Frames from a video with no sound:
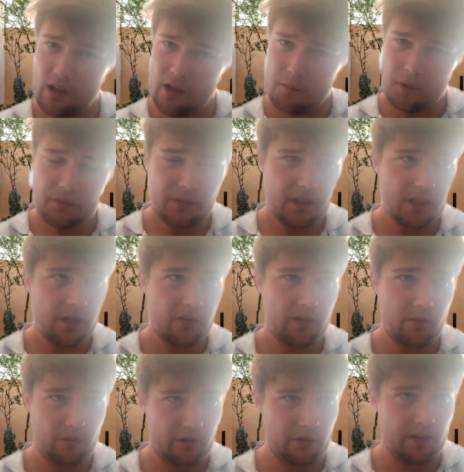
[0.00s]
But I think
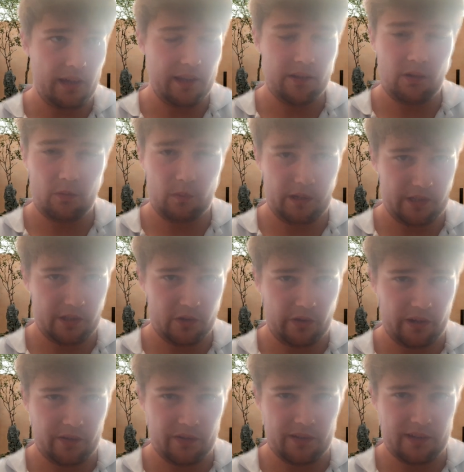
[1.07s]
Chelsea will do that. They've got really
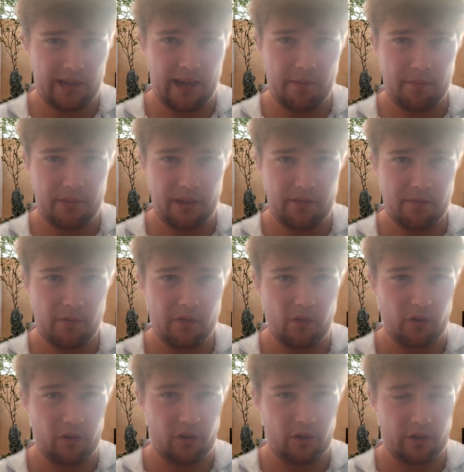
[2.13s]
strengthened depth. They've moved
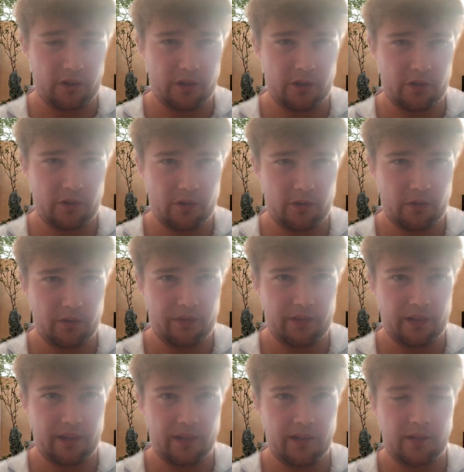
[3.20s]
on Okachuku, I
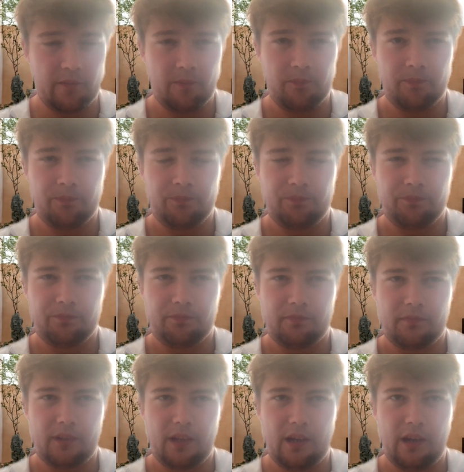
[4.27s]
think.
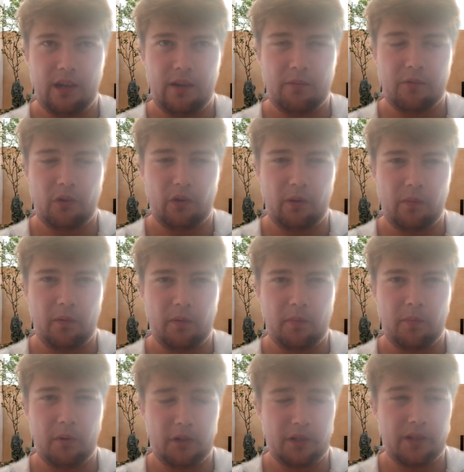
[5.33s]
Sorry, I probably
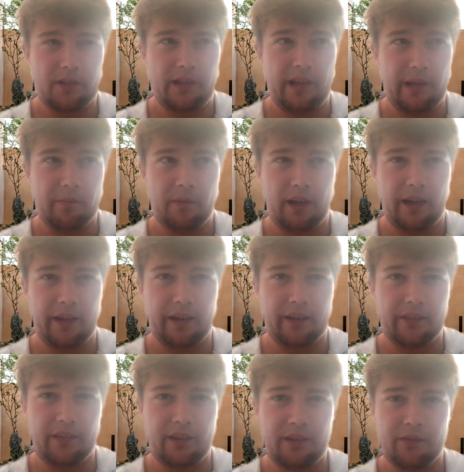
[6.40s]
butchered his name.
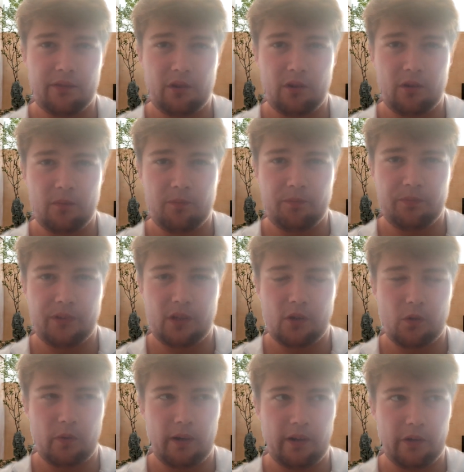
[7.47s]
And they've got
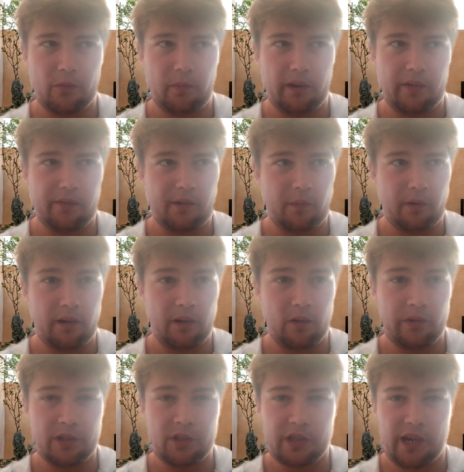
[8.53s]
Cucurella, who's playing really well.
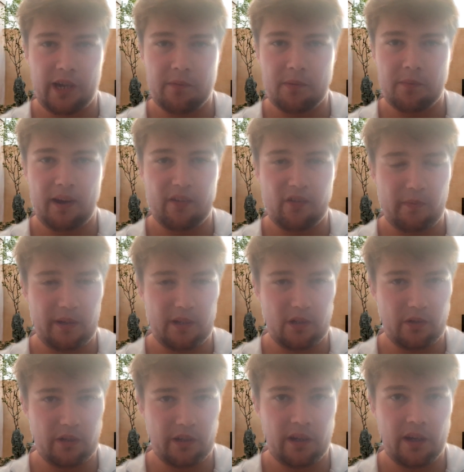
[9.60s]
Reece James is back from
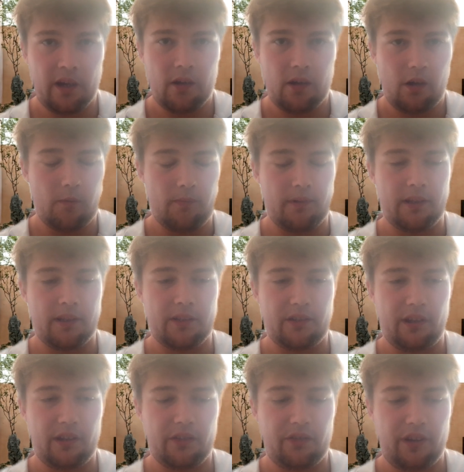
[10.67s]
injury. Hopefully he
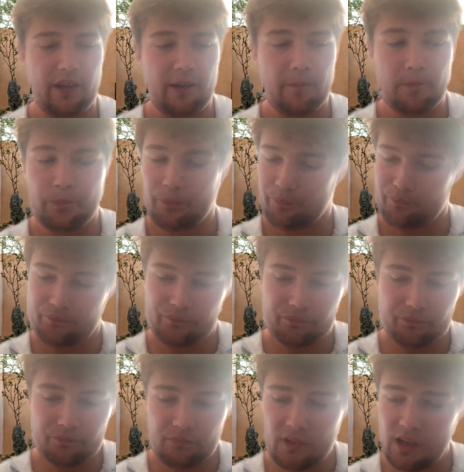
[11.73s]
stays fit.
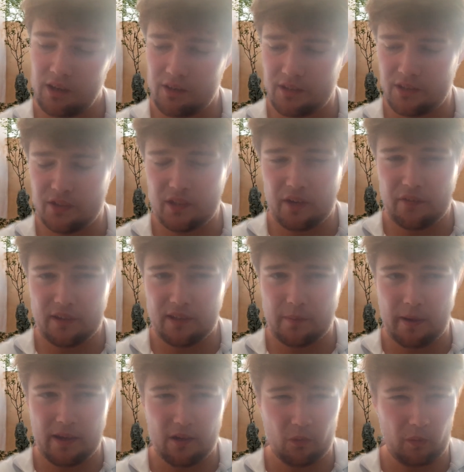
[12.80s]
This is definitely
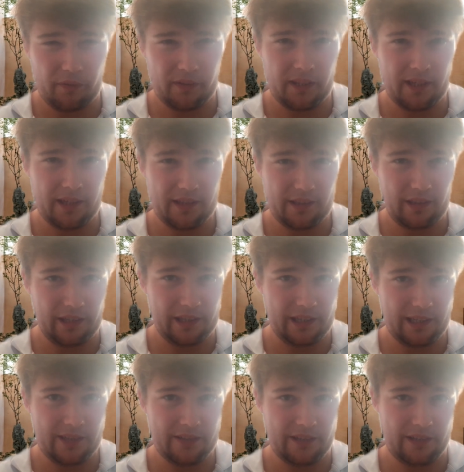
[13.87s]
dependent on whether
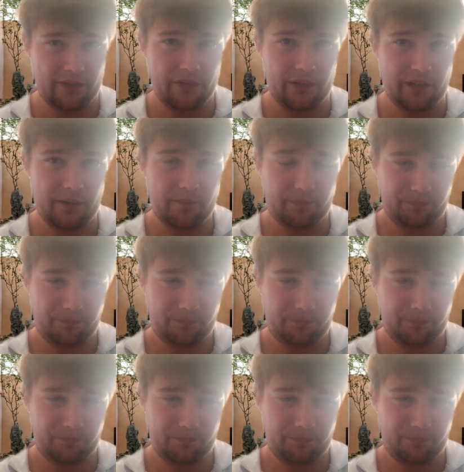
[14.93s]
he stays fit.